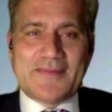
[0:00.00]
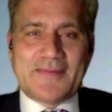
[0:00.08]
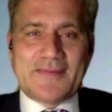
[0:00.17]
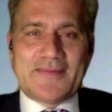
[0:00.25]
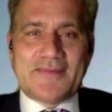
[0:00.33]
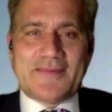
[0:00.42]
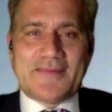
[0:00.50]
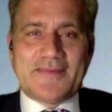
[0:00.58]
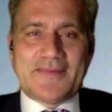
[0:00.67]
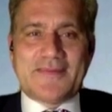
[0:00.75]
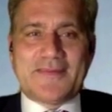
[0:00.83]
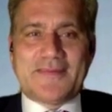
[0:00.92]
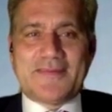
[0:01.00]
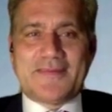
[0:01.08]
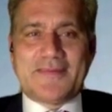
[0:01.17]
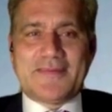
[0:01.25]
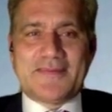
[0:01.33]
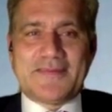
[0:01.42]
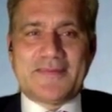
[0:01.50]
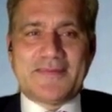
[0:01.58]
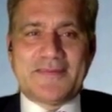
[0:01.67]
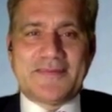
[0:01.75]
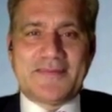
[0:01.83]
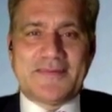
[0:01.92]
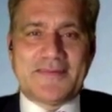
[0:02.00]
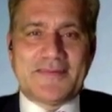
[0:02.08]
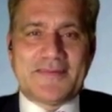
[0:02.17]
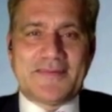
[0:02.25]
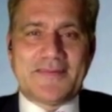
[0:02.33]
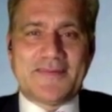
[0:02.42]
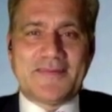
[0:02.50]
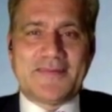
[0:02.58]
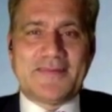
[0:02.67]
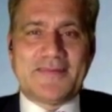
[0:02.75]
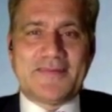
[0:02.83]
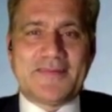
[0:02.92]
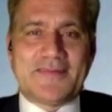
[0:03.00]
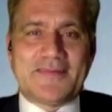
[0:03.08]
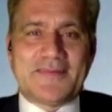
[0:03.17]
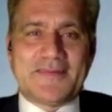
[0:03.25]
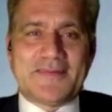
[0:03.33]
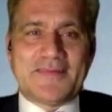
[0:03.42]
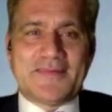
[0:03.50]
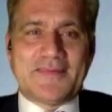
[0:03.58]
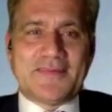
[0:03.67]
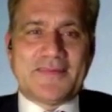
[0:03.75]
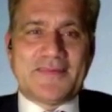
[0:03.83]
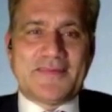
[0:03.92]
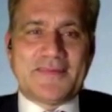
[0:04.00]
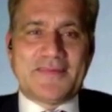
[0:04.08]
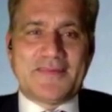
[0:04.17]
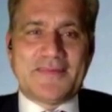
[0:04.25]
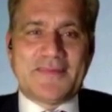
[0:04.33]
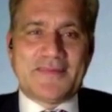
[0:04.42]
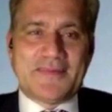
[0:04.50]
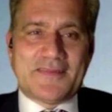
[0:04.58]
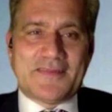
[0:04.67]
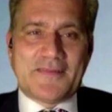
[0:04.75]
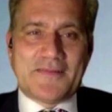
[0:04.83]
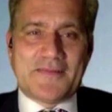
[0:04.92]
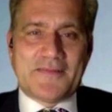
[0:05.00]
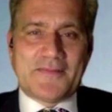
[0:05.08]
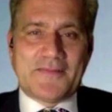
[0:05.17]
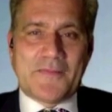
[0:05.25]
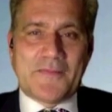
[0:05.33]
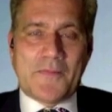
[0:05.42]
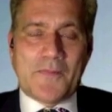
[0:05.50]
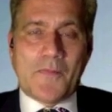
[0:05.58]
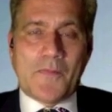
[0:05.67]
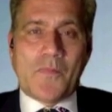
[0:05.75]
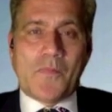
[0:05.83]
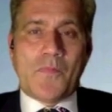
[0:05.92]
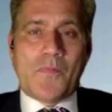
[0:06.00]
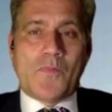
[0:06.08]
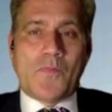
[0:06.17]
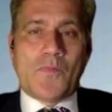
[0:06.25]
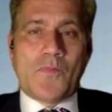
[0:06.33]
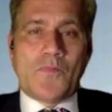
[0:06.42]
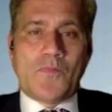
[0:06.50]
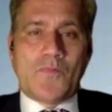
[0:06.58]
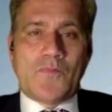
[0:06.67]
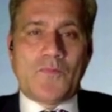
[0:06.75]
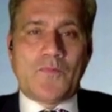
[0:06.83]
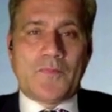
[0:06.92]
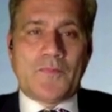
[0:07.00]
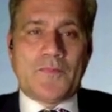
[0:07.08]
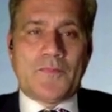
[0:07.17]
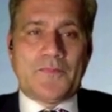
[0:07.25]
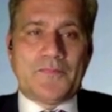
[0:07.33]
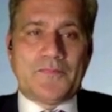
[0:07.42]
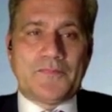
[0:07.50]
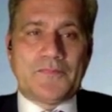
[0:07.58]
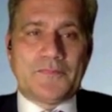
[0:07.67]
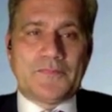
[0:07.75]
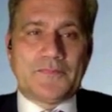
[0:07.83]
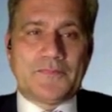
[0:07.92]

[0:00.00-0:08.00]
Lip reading: No words are spoken by the person on screen.